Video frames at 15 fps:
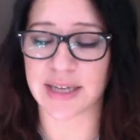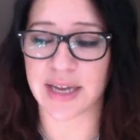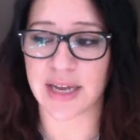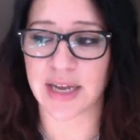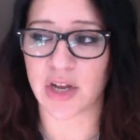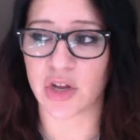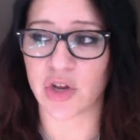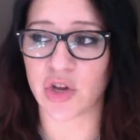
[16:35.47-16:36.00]

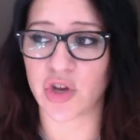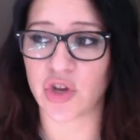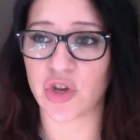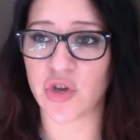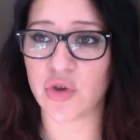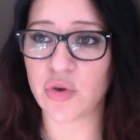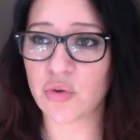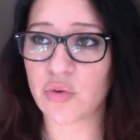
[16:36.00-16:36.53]

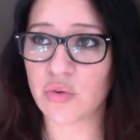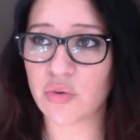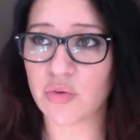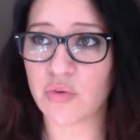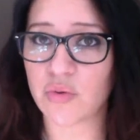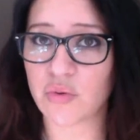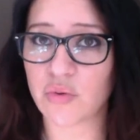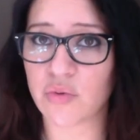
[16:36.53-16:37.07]
you
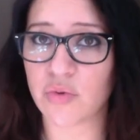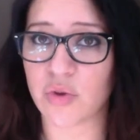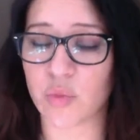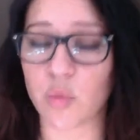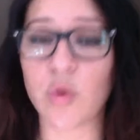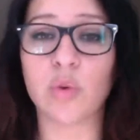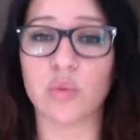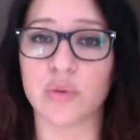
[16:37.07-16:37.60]

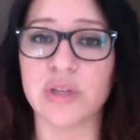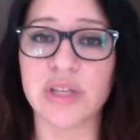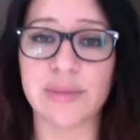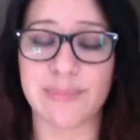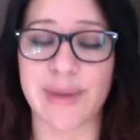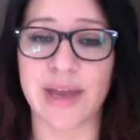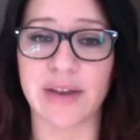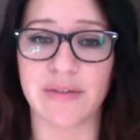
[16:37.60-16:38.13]
will really
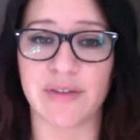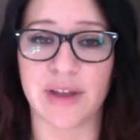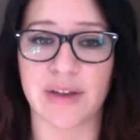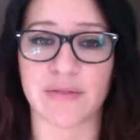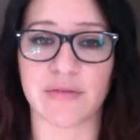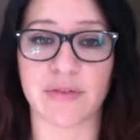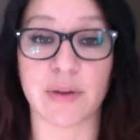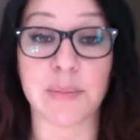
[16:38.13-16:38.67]
benefit
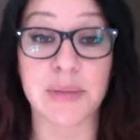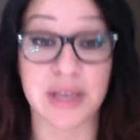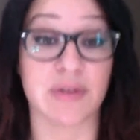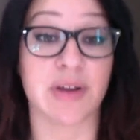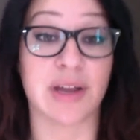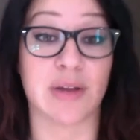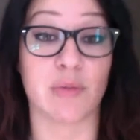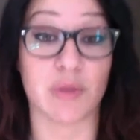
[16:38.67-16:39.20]
from
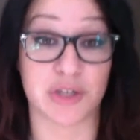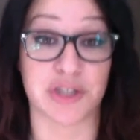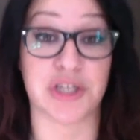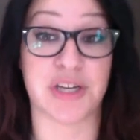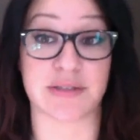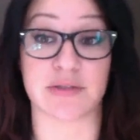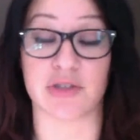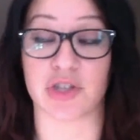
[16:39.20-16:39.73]
hearing what she
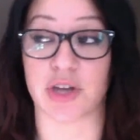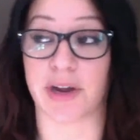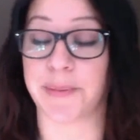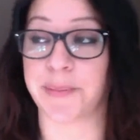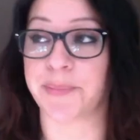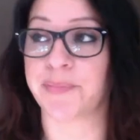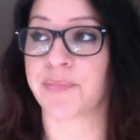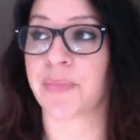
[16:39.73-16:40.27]
has to share.
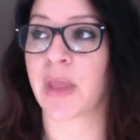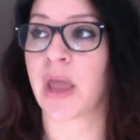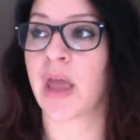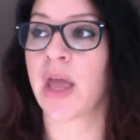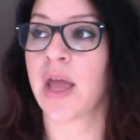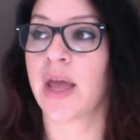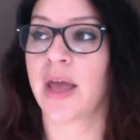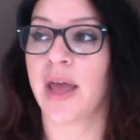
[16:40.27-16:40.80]

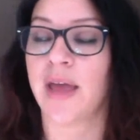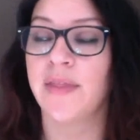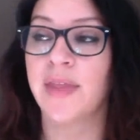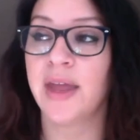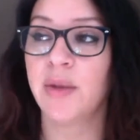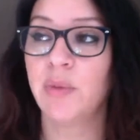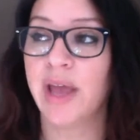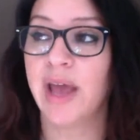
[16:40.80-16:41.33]
And
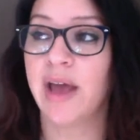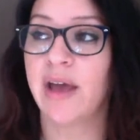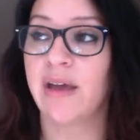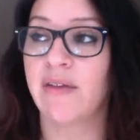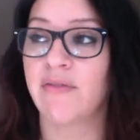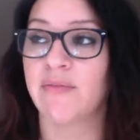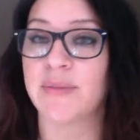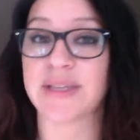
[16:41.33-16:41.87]
then we
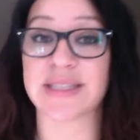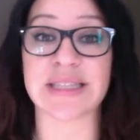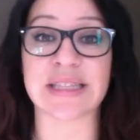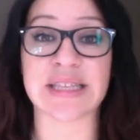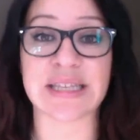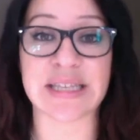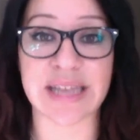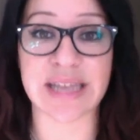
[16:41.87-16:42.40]
have Miz
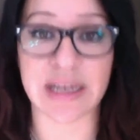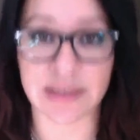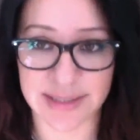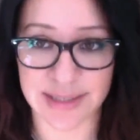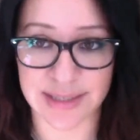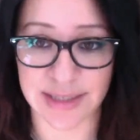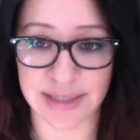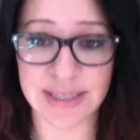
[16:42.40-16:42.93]
Lynn
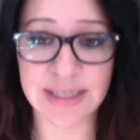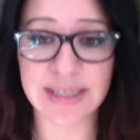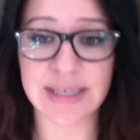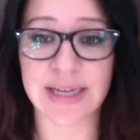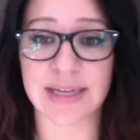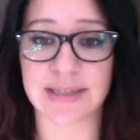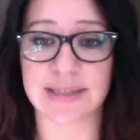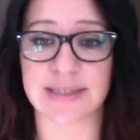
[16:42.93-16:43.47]
Nelson. Lynn
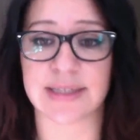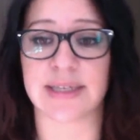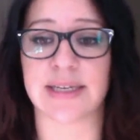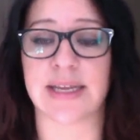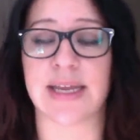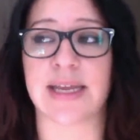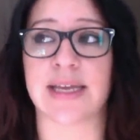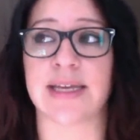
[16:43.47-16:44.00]
Nelson
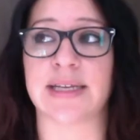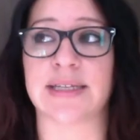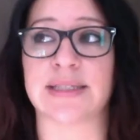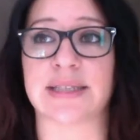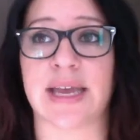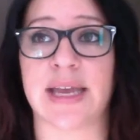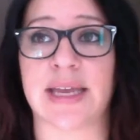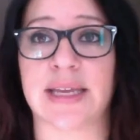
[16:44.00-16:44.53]
is
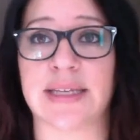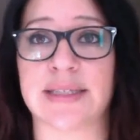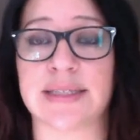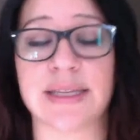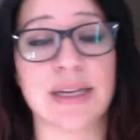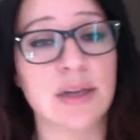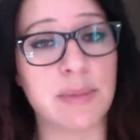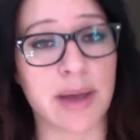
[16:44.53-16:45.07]
a
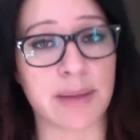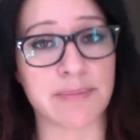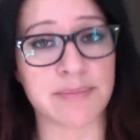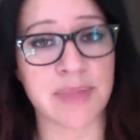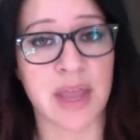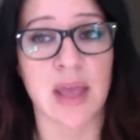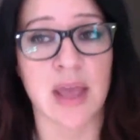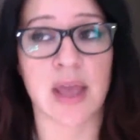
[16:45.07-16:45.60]
single mom
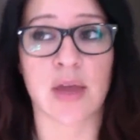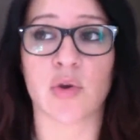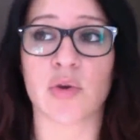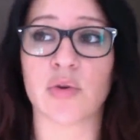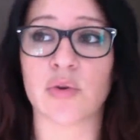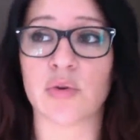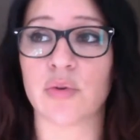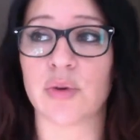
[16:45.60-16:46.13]

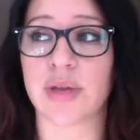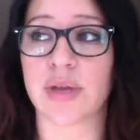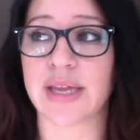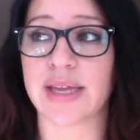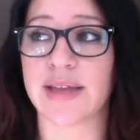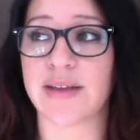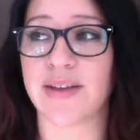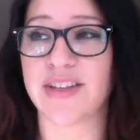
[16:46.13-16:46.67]
who
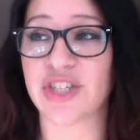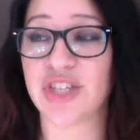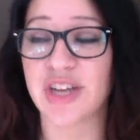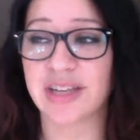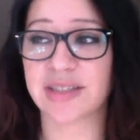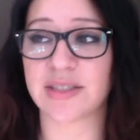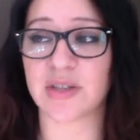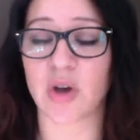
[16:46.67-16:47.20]

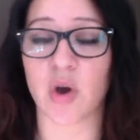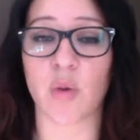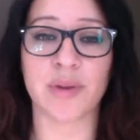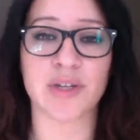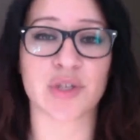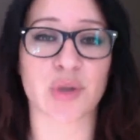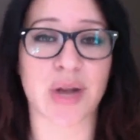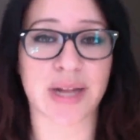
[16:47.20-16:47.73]
just opened
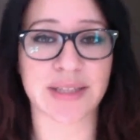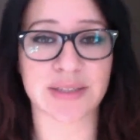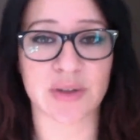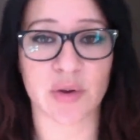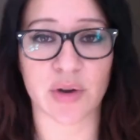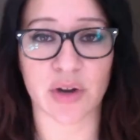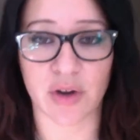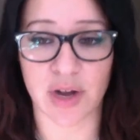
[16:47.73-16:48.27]
Transcona
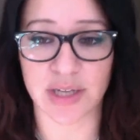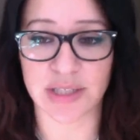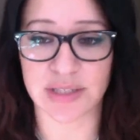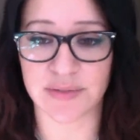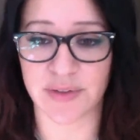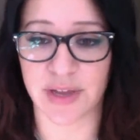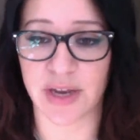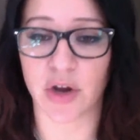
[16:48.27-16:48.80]

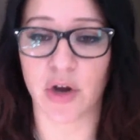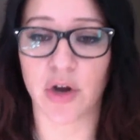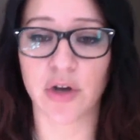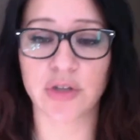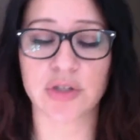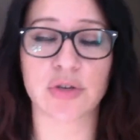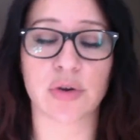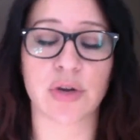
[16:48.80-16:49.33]
CrossFit. Her
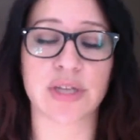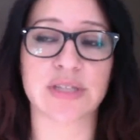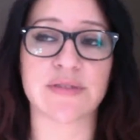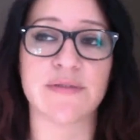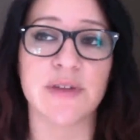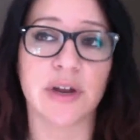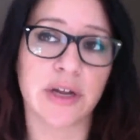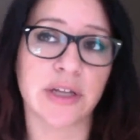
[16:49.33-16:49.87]
story is
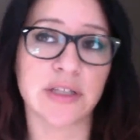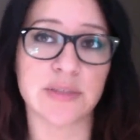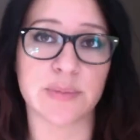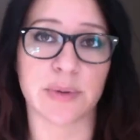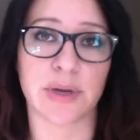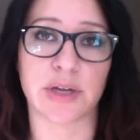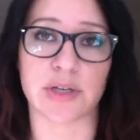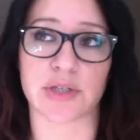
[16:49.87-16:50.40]
very
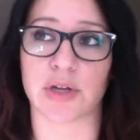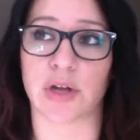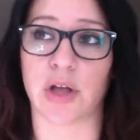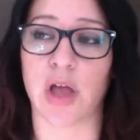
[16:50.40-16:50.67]
inspirational,